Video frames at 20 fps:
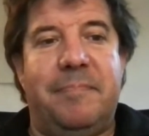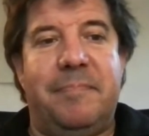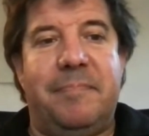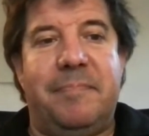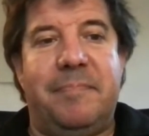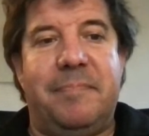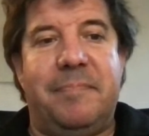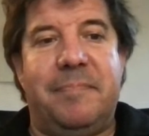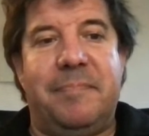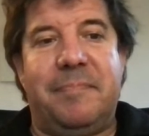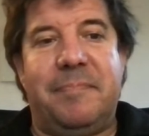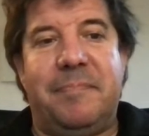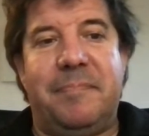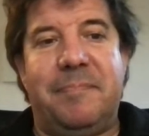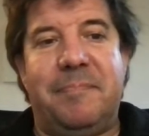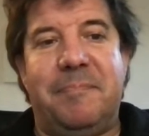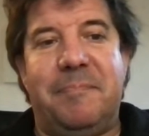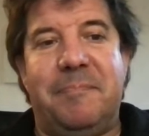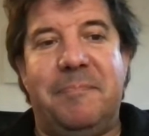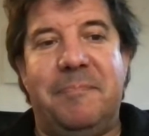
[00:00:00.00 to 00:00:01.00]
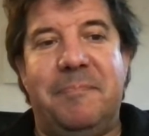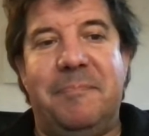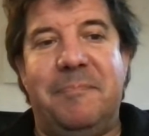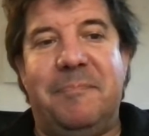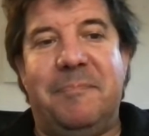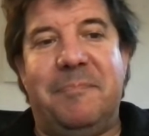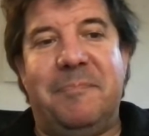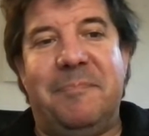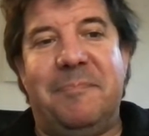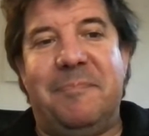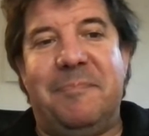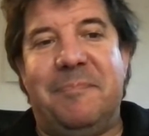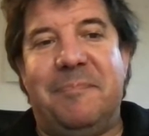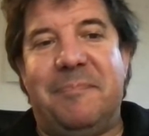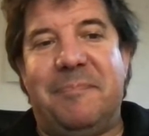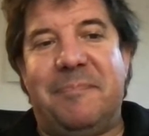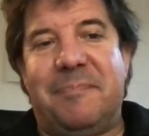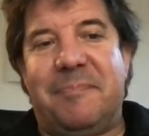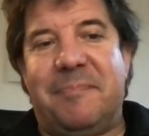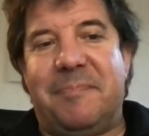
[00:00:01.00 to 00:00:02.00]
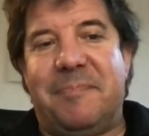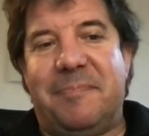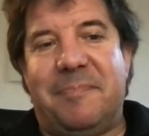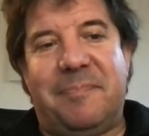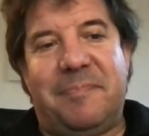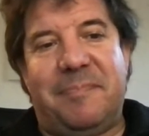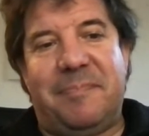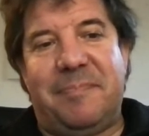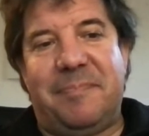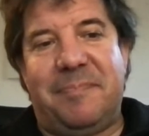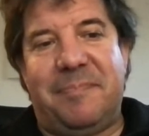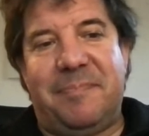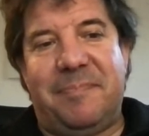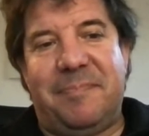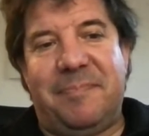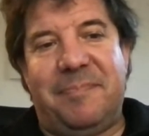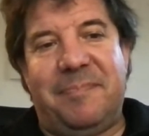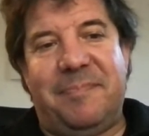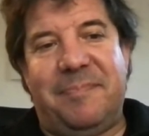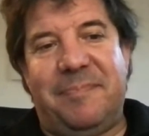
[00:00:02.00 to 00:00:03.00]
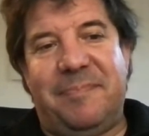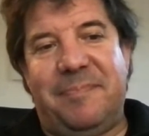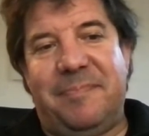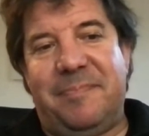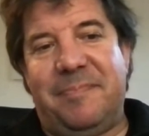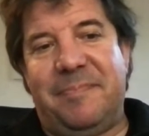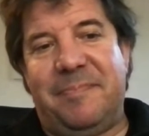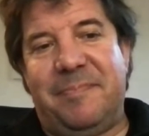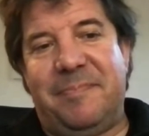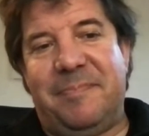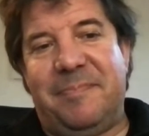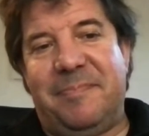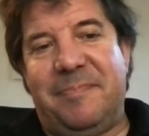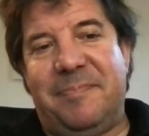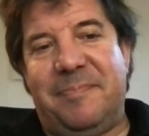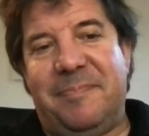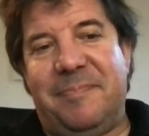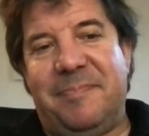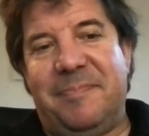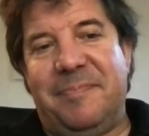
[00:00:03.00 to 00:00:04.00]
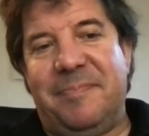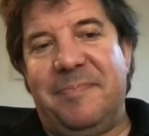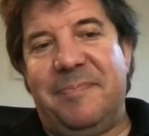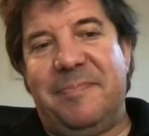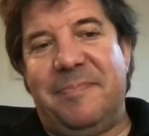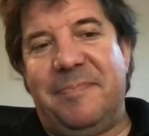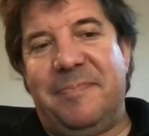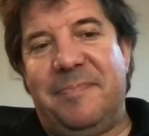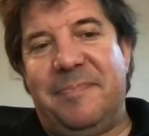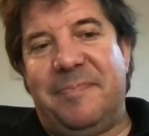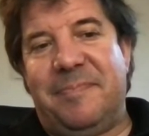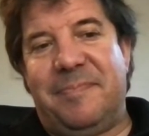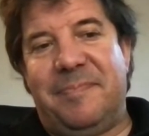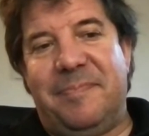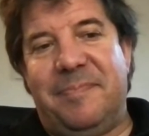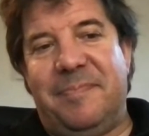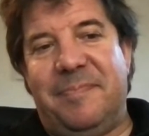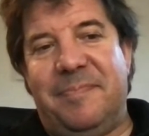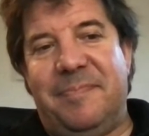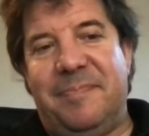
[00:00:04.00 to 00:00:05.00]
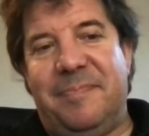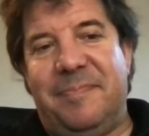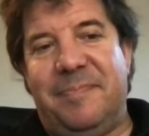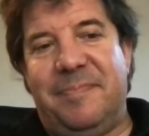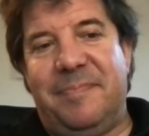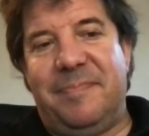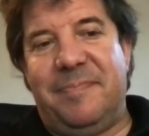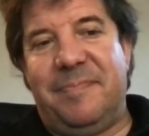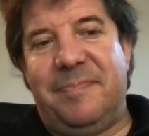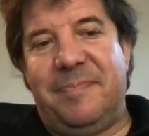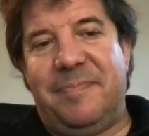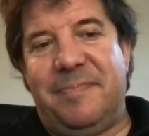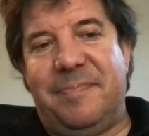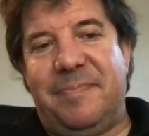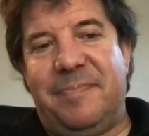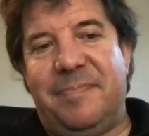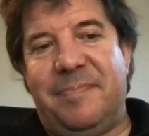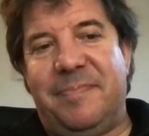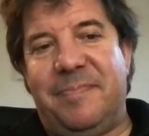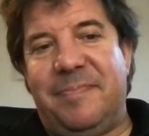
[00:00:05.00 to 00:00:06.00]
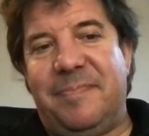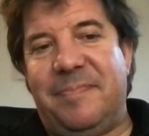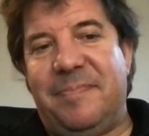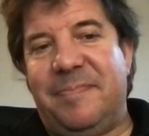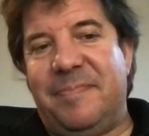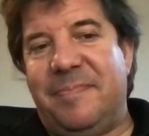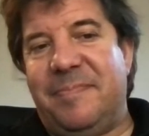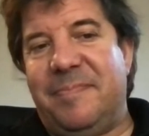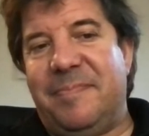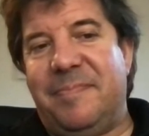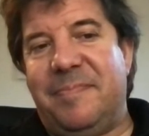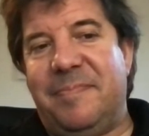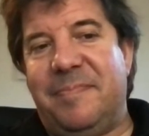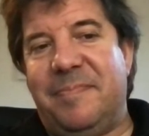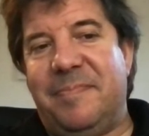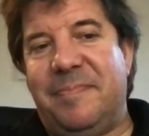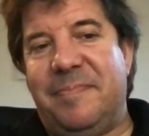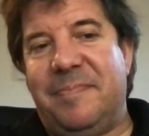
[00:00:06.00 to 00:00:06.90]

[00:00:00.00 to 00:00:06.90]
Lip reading: [no speech]